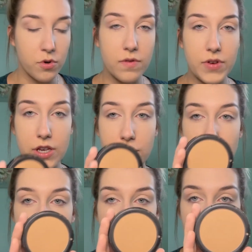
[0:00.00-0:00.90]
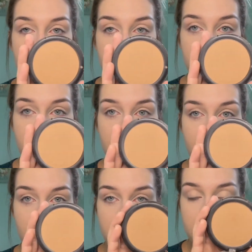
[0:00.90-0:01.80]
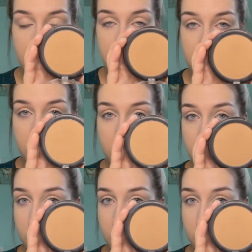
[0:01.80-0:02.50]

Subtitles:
of a true golden